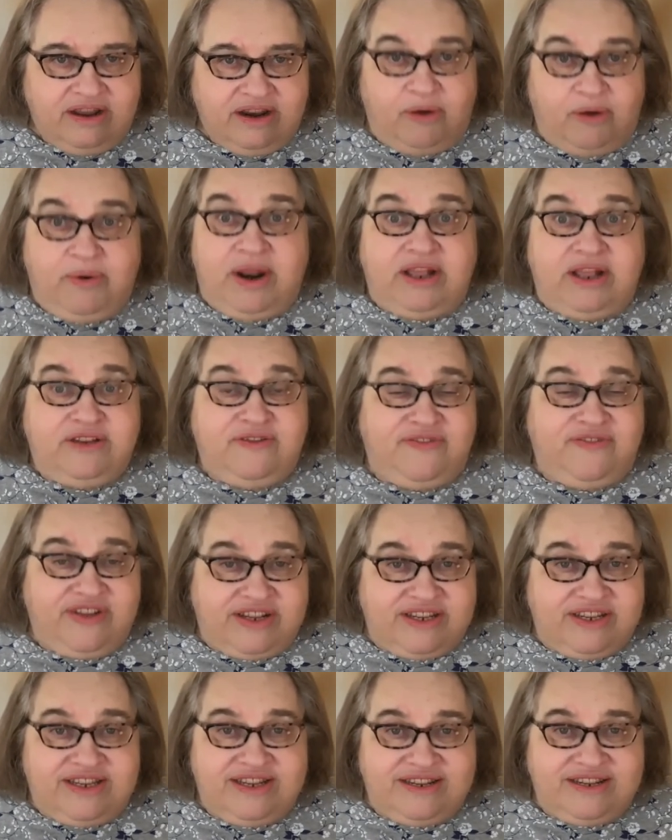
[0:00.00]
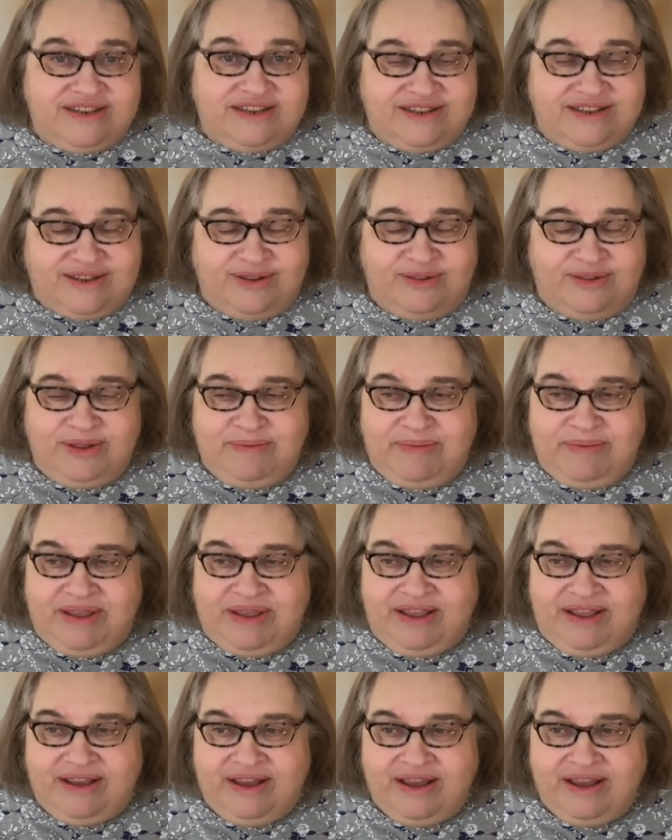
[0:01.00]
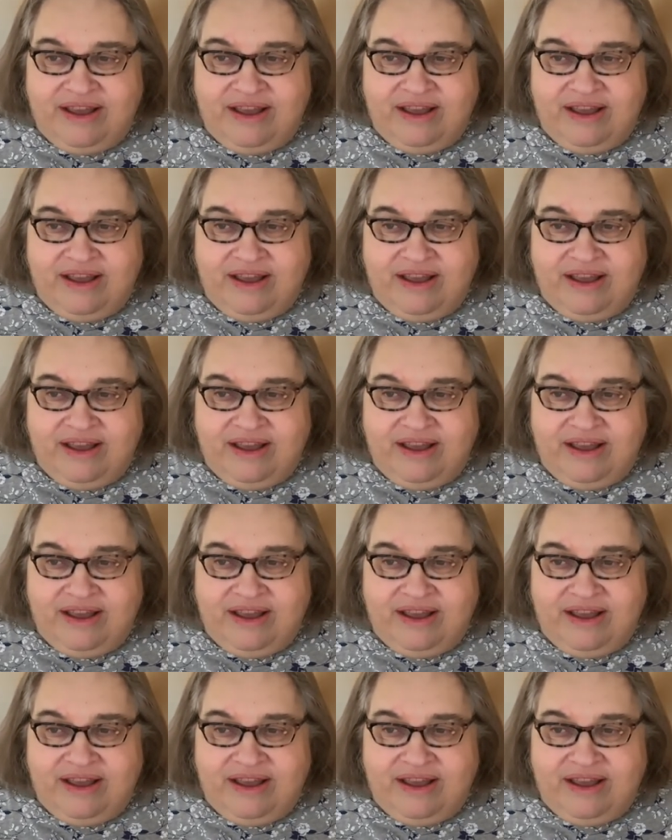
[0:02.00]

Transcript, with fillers: No one else feels this, it's only me.